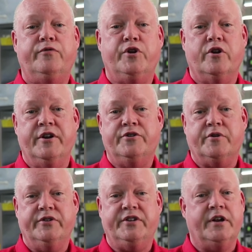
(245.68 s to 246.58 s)
you for your
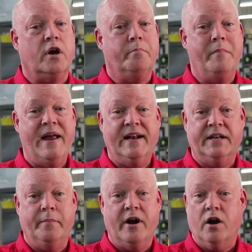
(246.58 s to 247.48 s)
interest in our Made
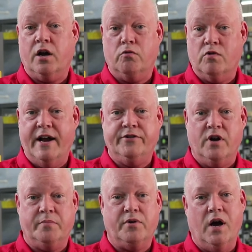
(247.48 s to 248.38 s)
in America
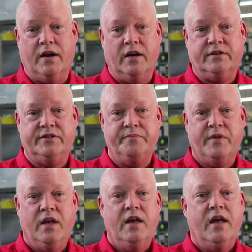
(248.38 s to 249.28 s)
Ritron products.
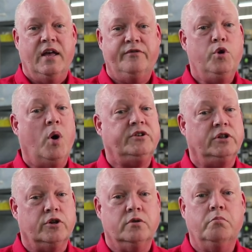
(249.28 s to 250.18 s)
If you want to
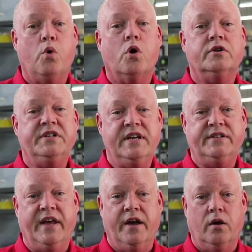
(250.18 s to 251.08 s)
learn more
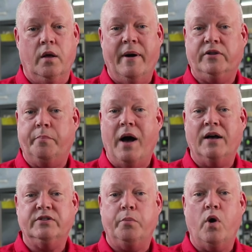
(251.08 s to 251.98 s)
detail about the
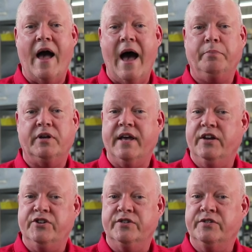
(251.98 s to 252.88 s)
possible
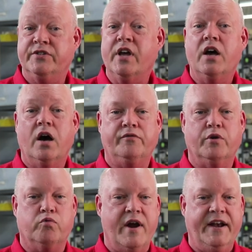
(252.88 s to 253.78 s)
applications of the
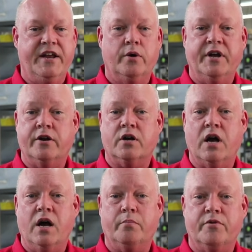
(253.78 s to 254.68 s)
Radio to
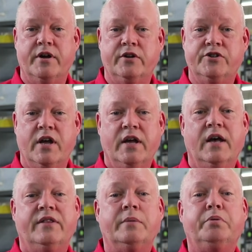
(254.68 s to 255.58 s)
Intercom Bridge,
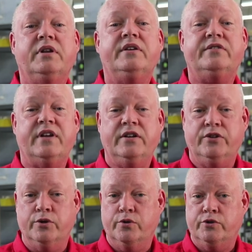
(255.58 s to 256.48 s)
then please stay
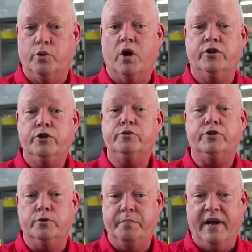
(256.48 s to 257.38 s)
tuned to our
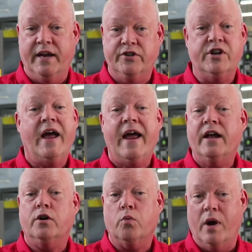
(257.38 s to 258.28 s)
YouTube page
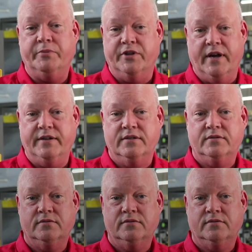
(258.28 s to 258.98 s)
and our website.